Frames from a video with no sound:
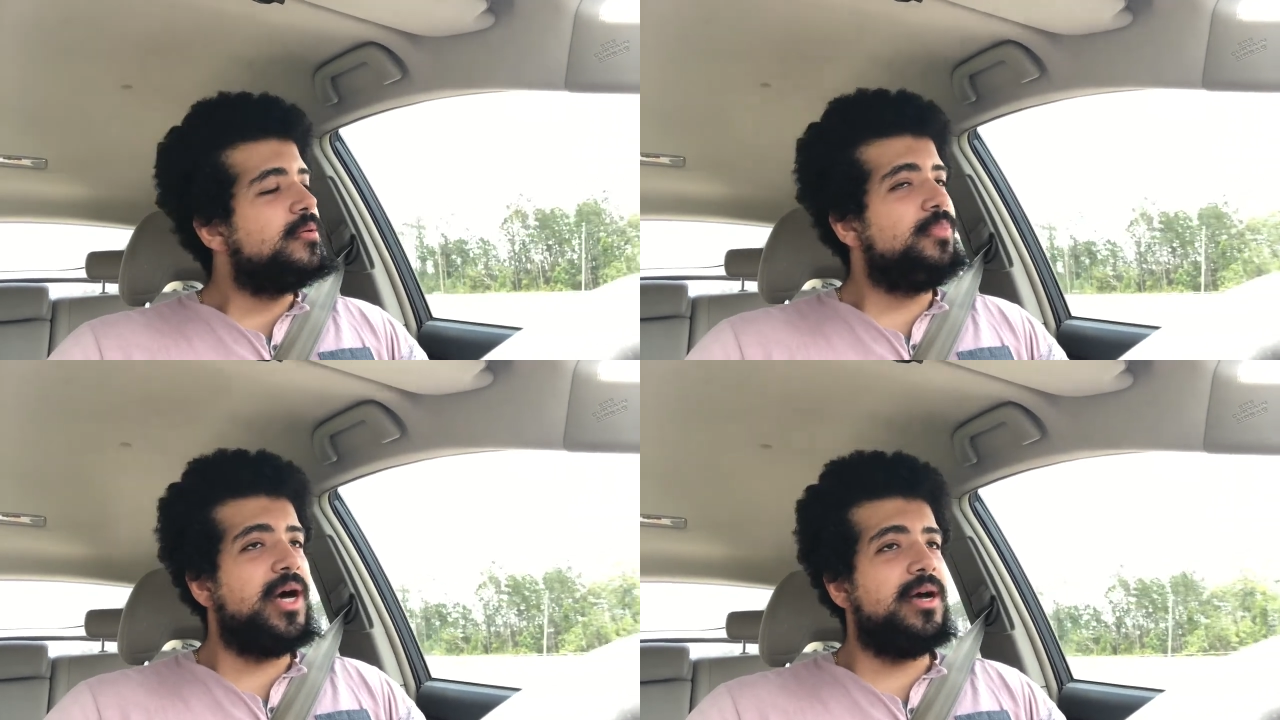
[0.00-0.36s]

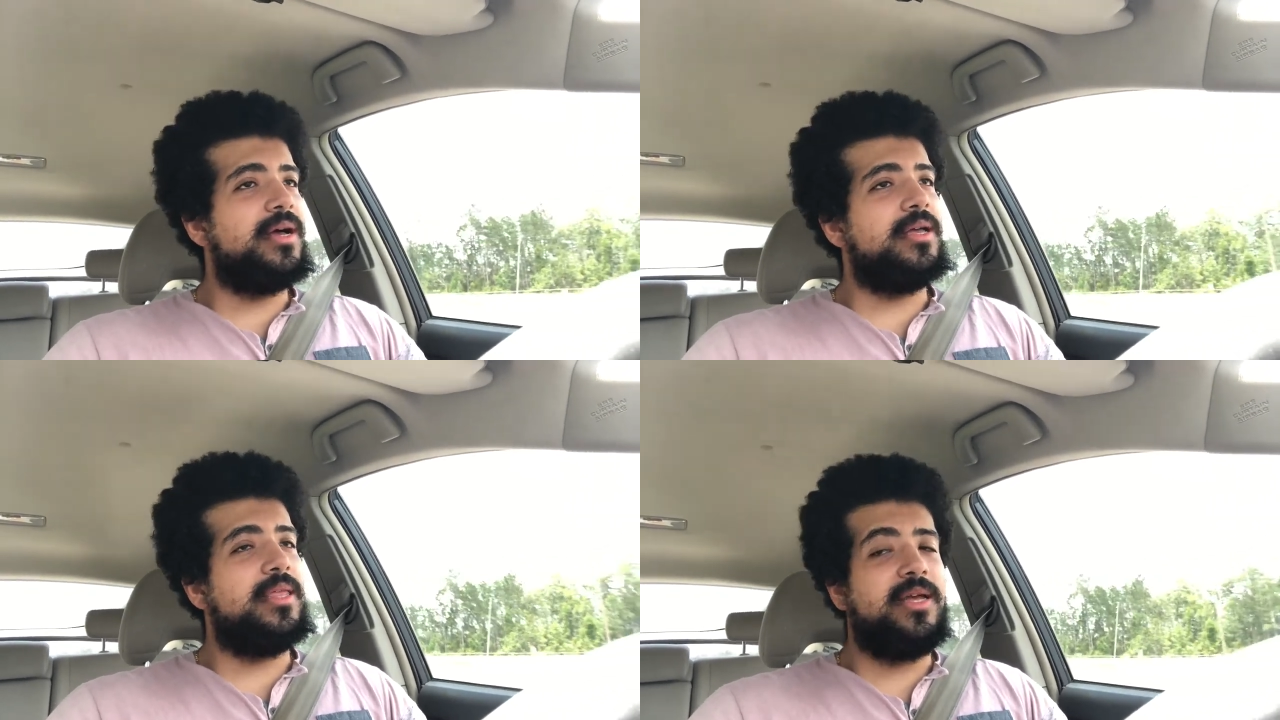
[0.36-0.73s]

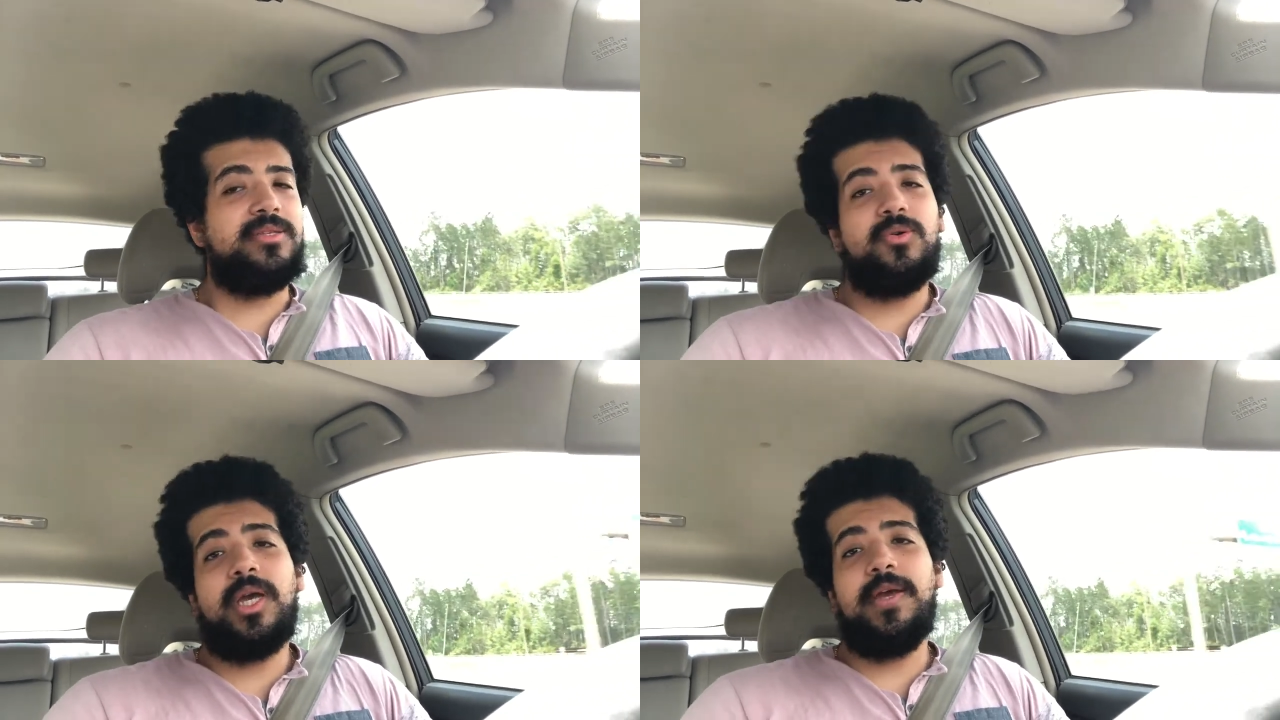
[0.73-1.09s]
But
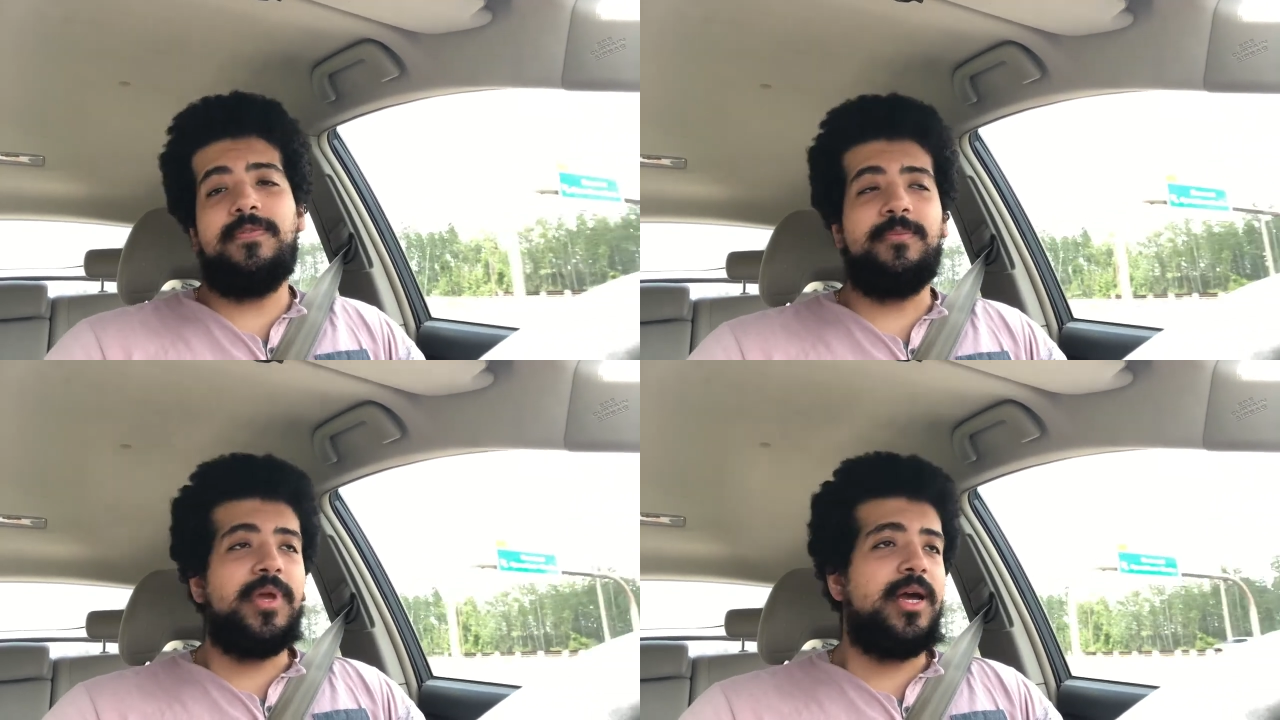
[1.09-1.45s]
that's okay
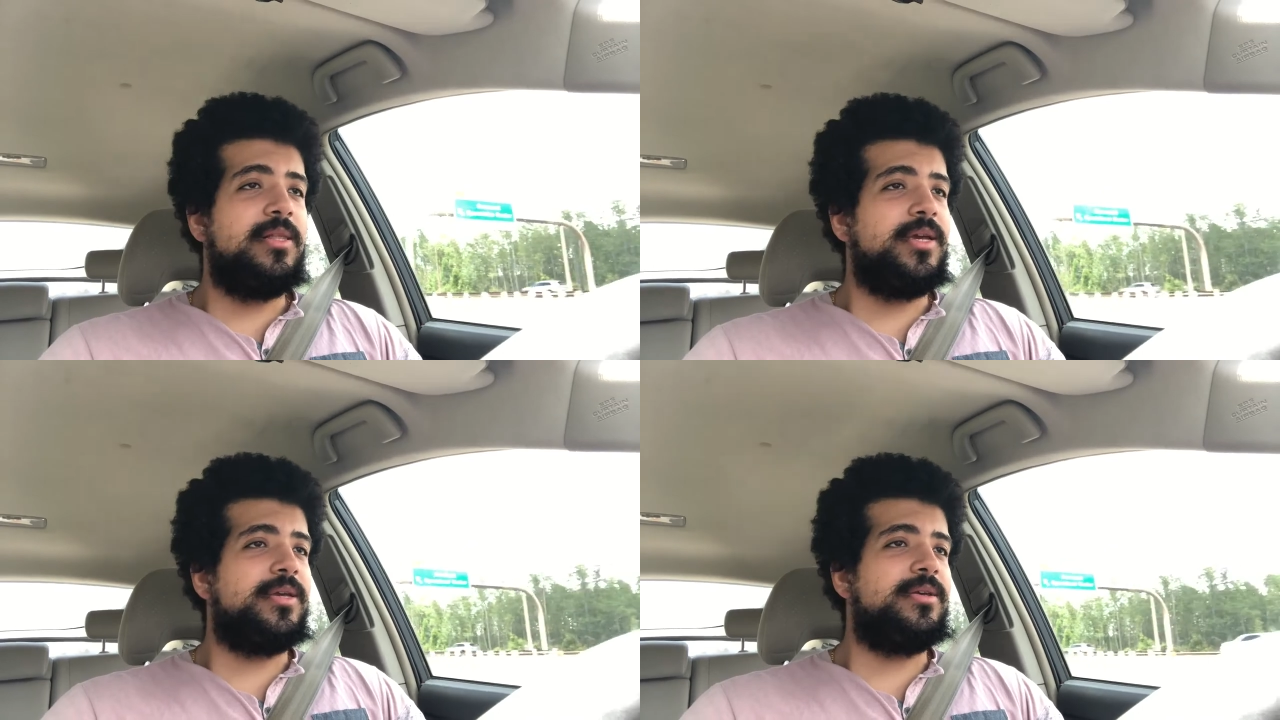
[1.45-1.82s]
for me. I
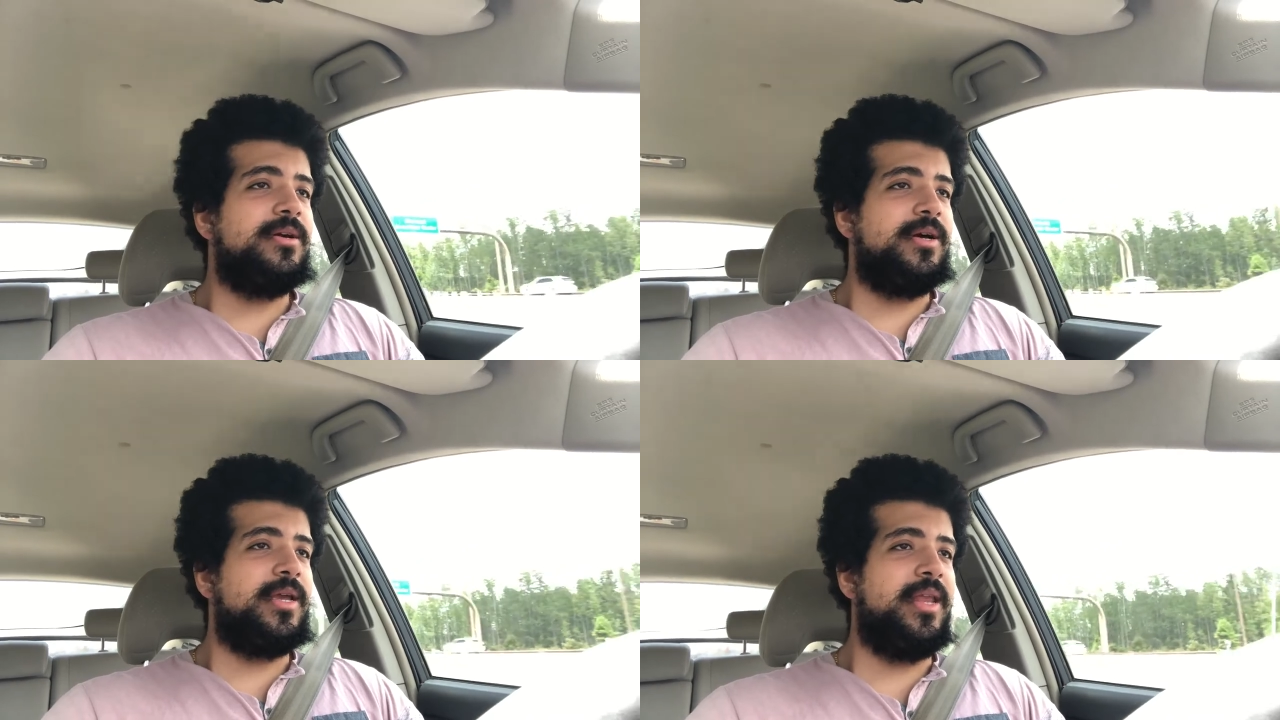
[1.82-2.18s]
like
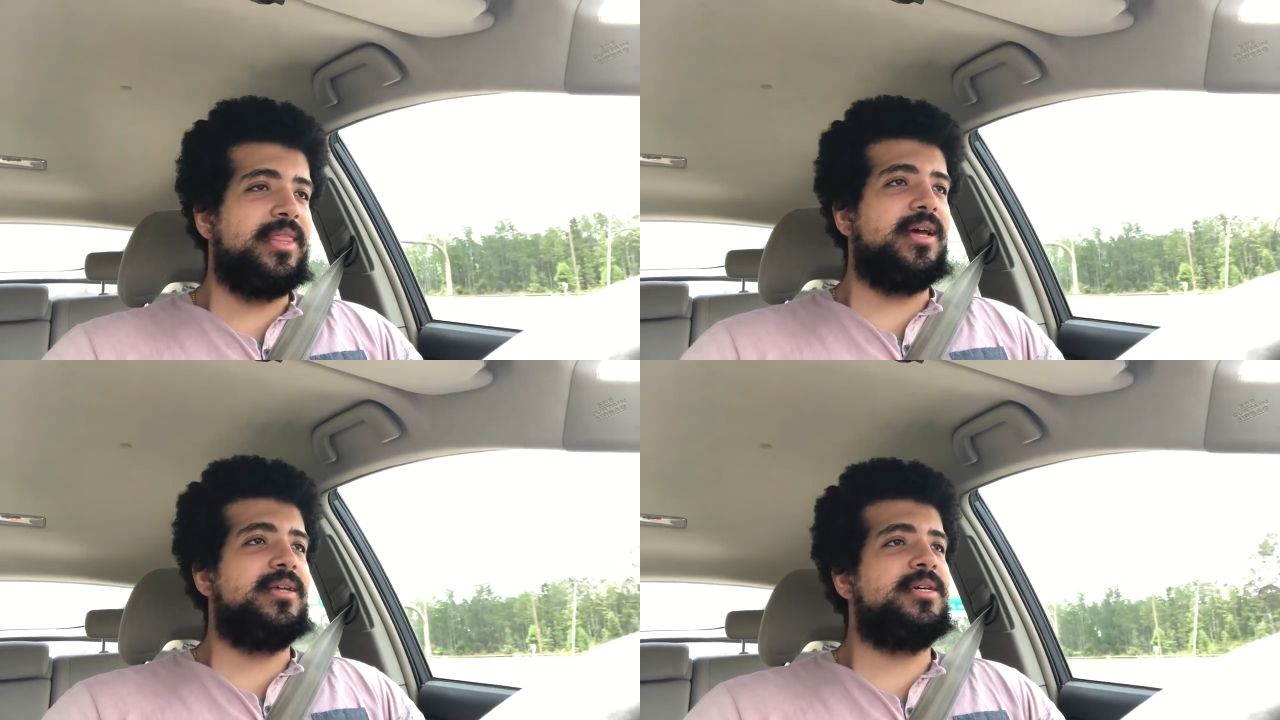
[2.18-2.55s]
uh,
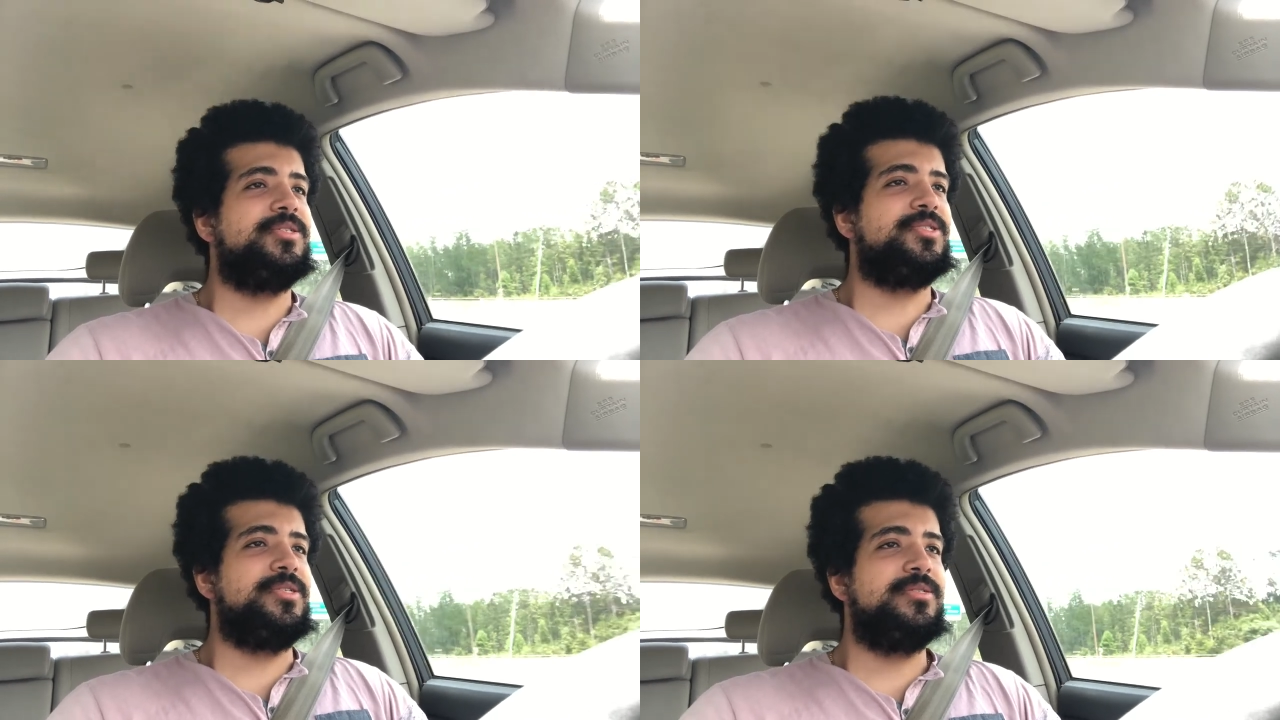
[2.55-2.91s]
getting that
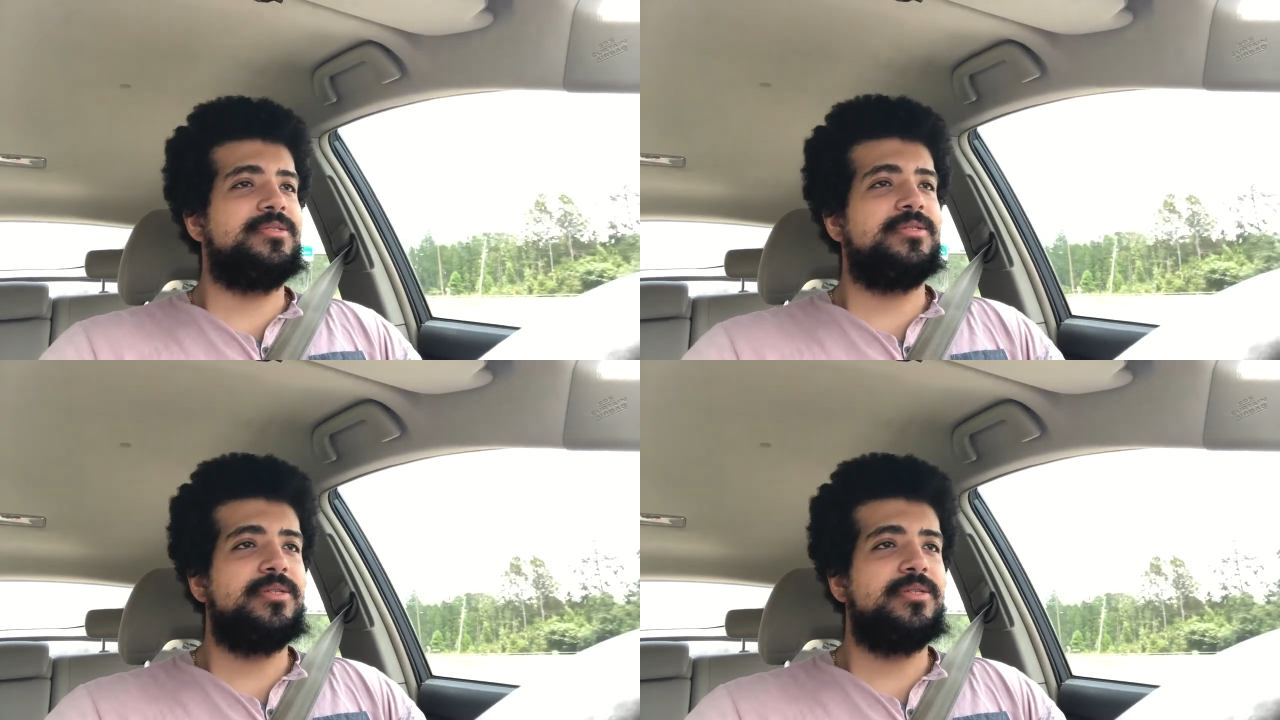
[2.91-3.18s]
attention.